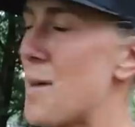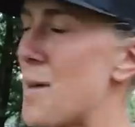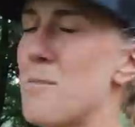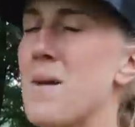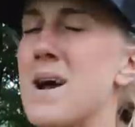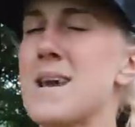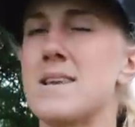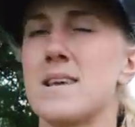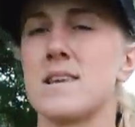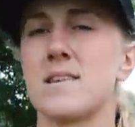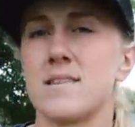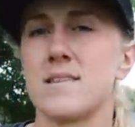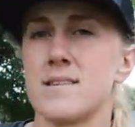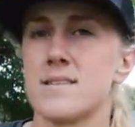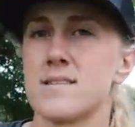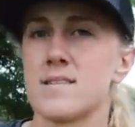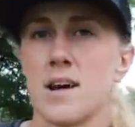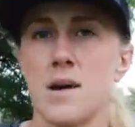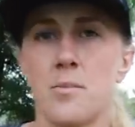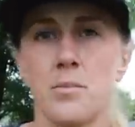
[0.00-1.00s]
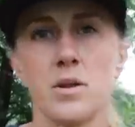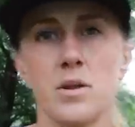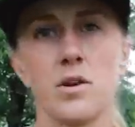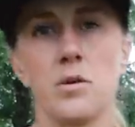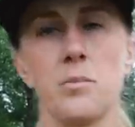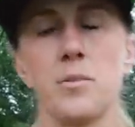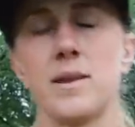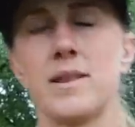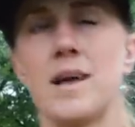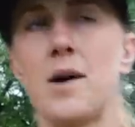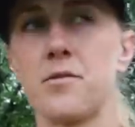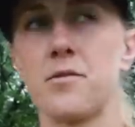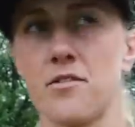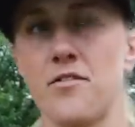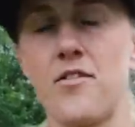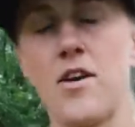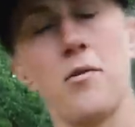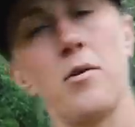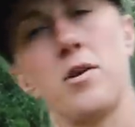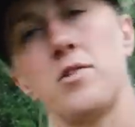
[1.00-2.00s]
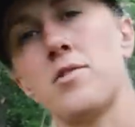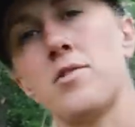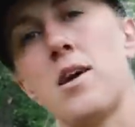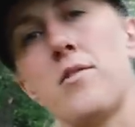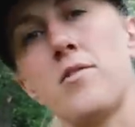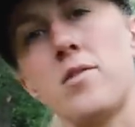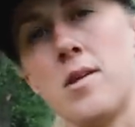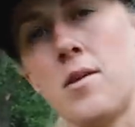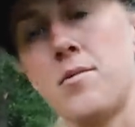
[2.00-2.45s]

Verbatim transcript: I might need to disc up a little bit. That was a fairway driver.